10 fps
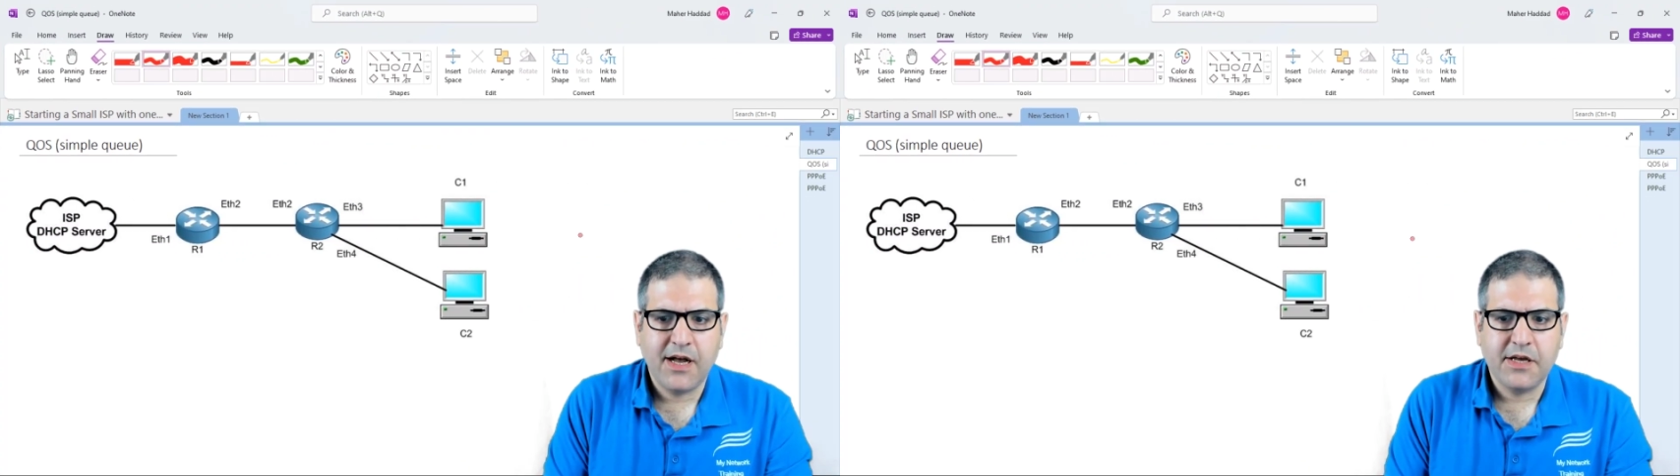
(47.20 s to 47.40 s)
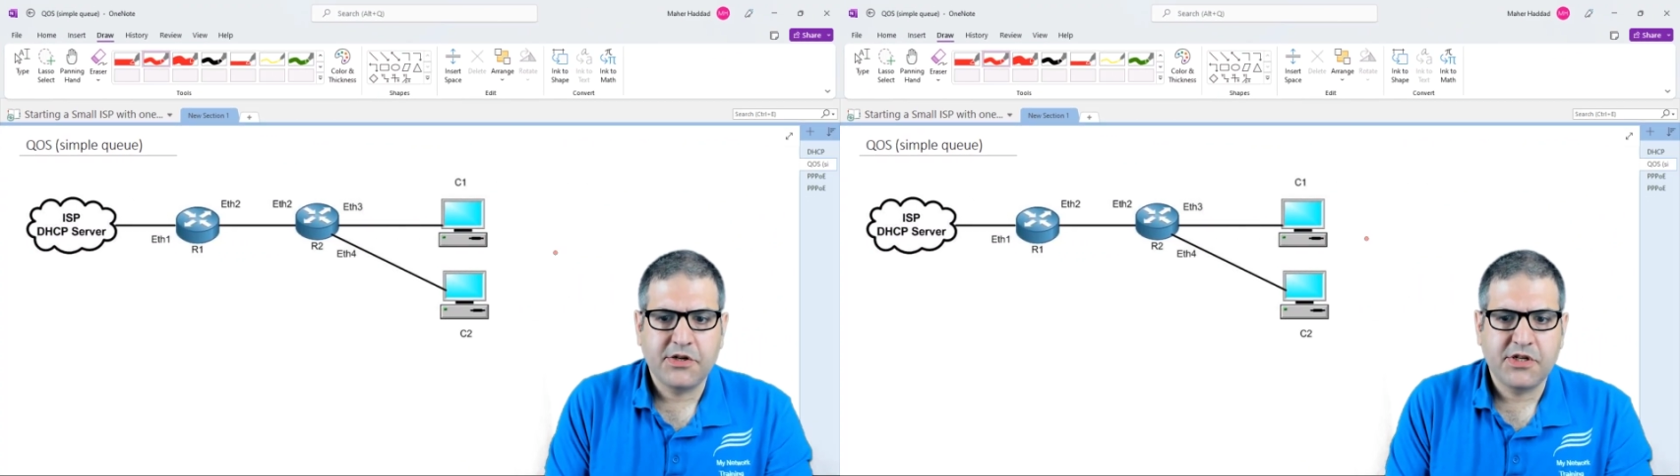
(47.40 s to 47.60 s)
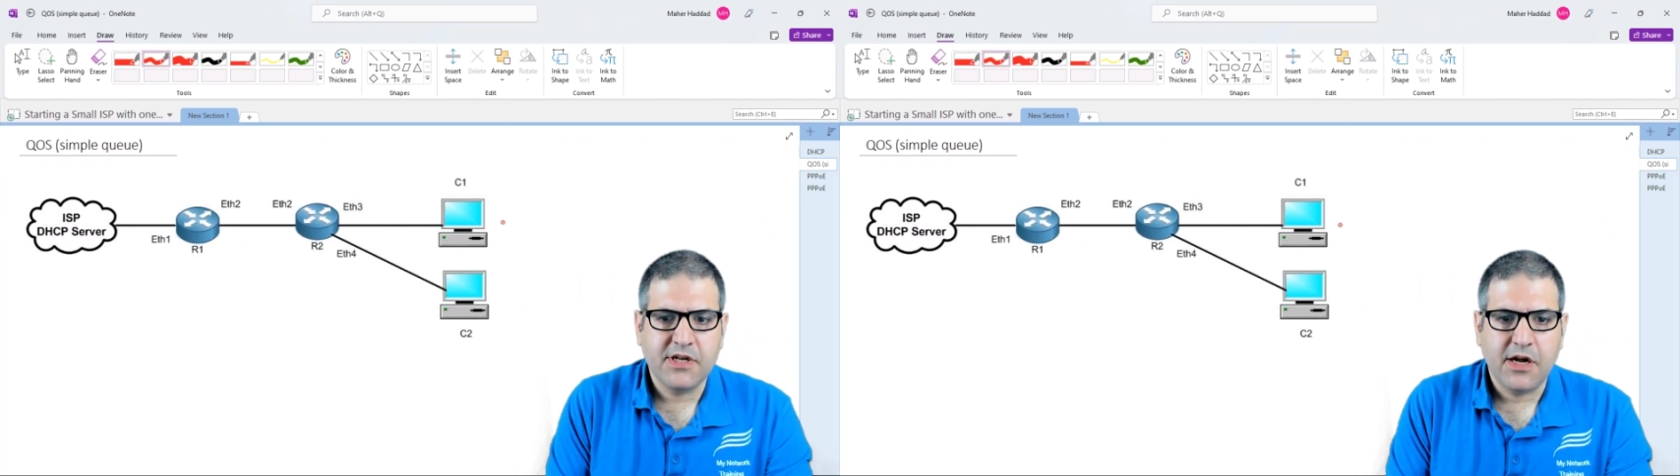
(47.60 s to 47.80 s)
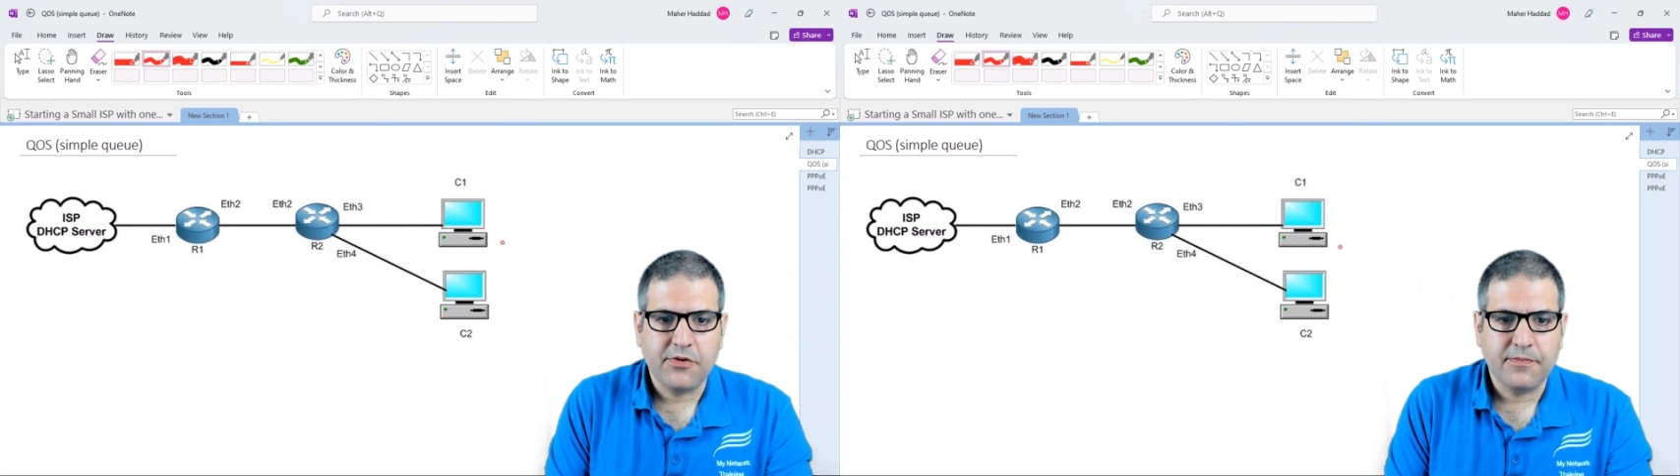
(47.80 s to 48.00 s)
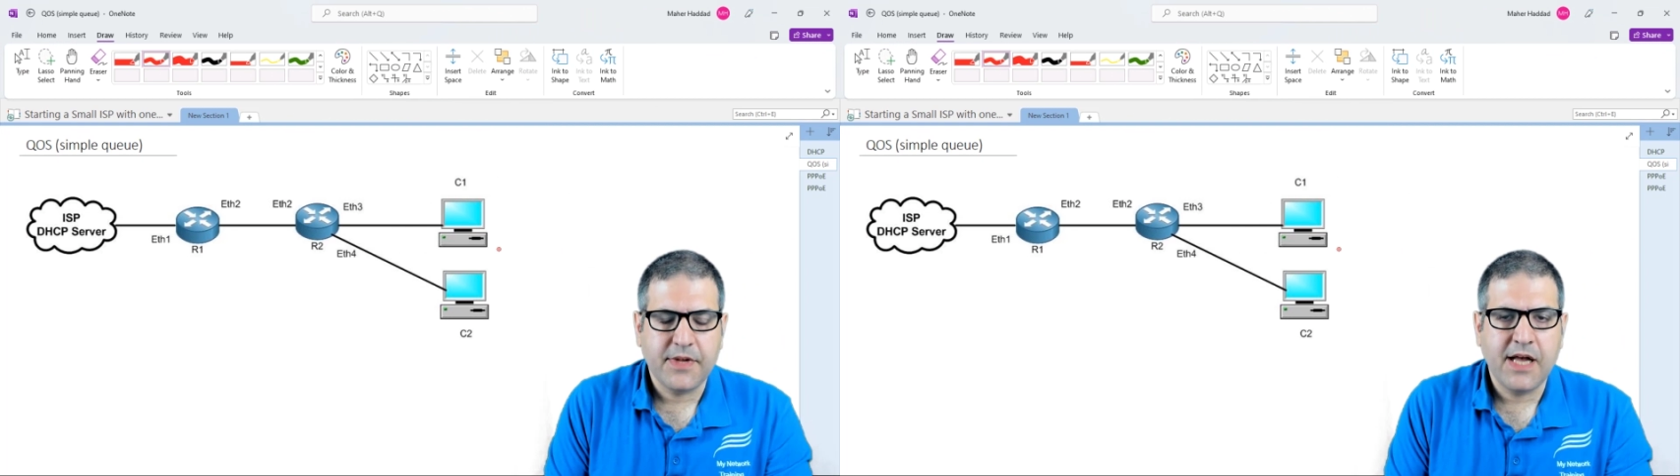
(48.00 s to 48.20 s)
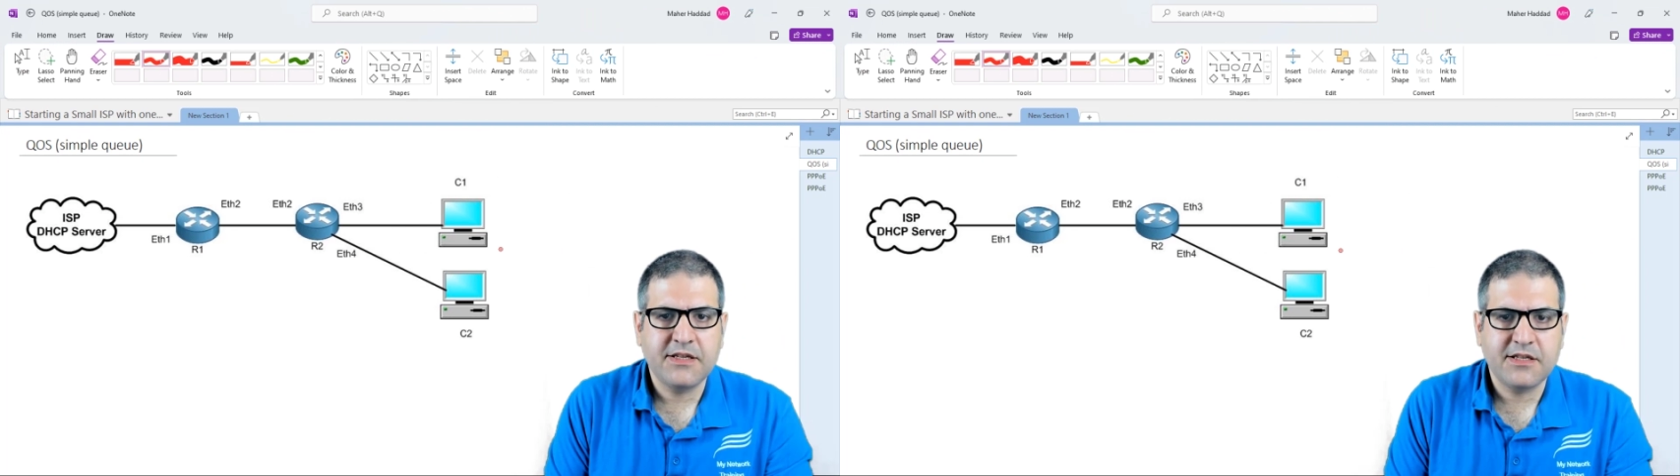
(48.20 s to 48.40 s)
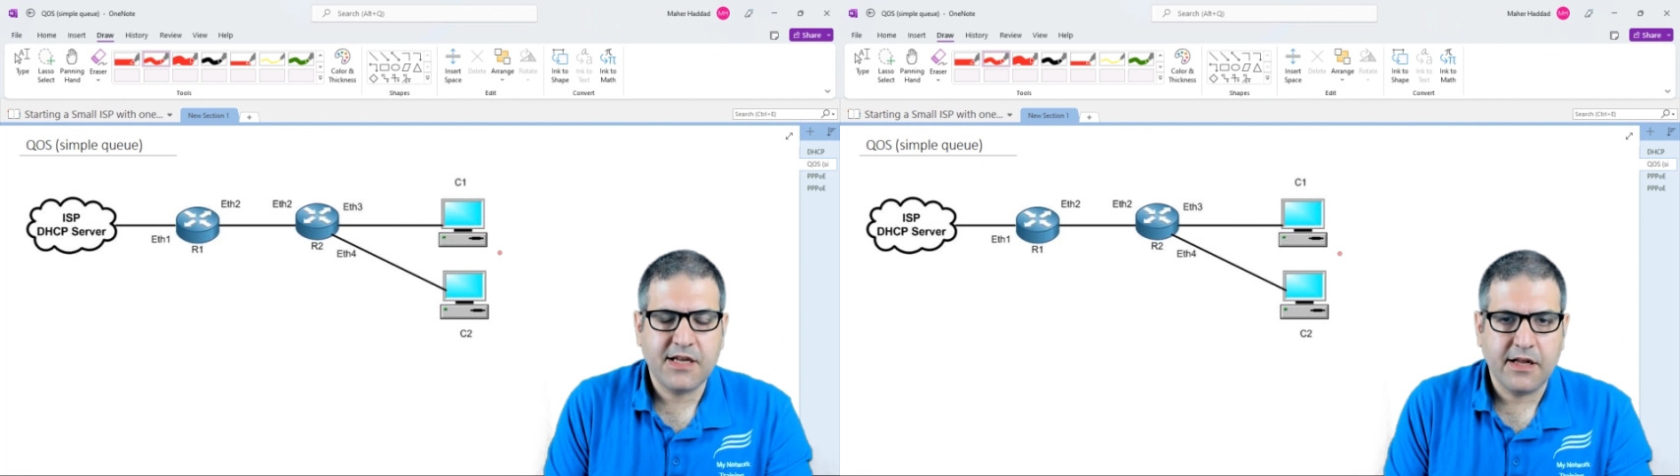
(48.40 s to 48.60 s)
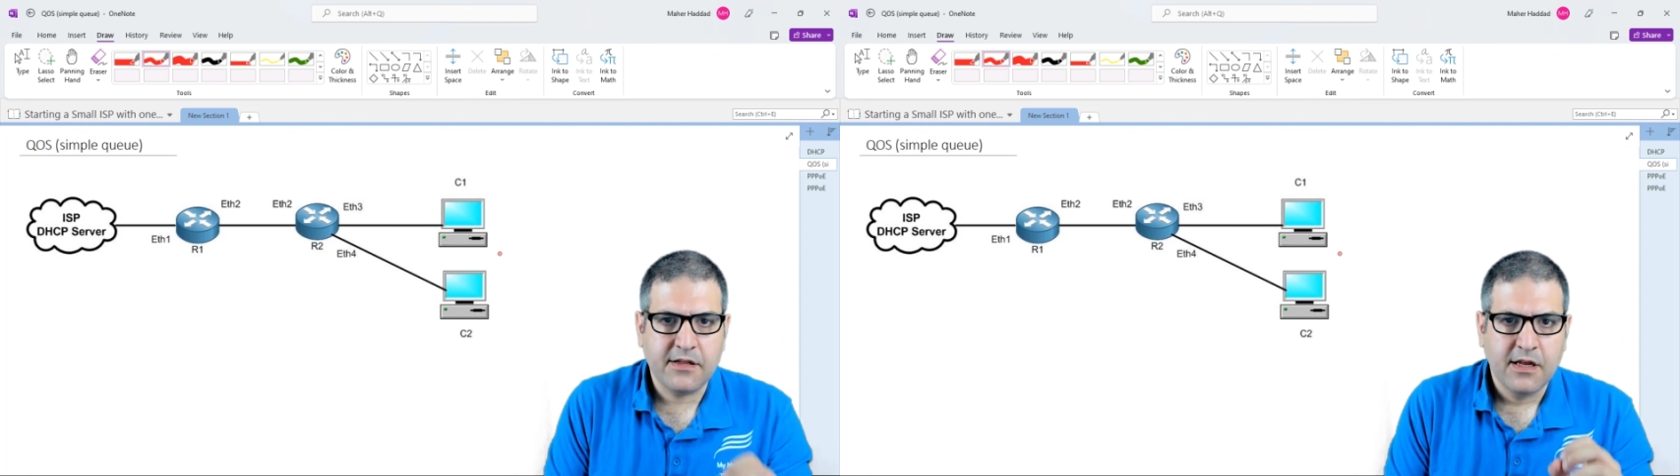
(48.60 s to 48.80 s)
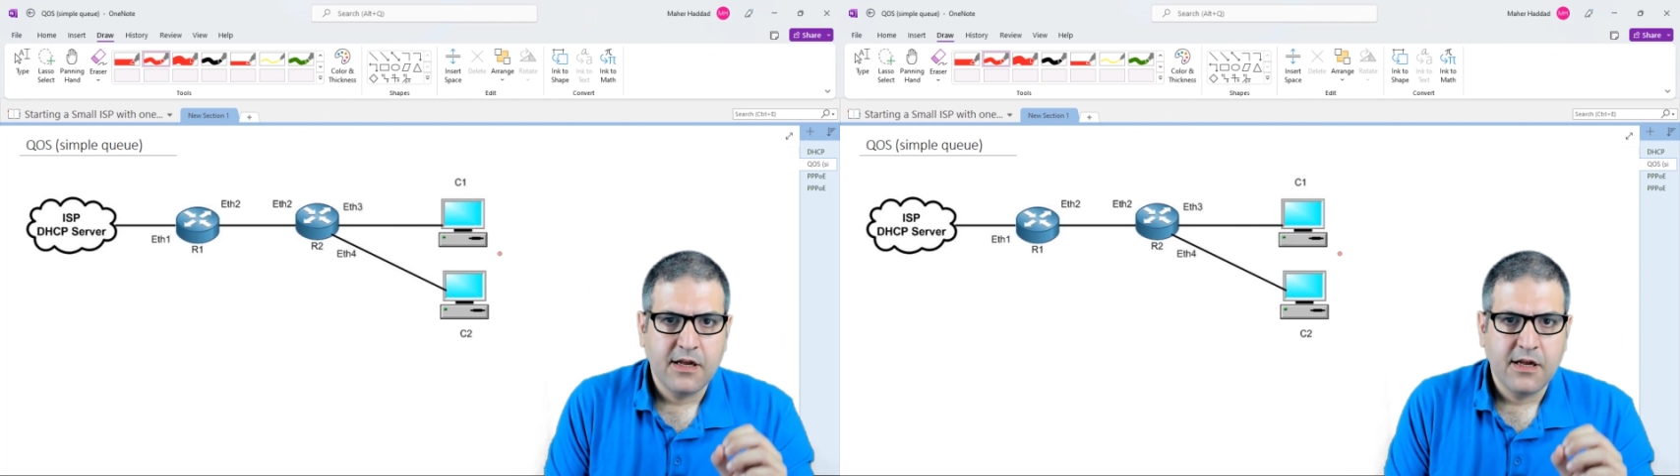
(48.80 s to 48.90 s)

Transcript: scenario. As I said,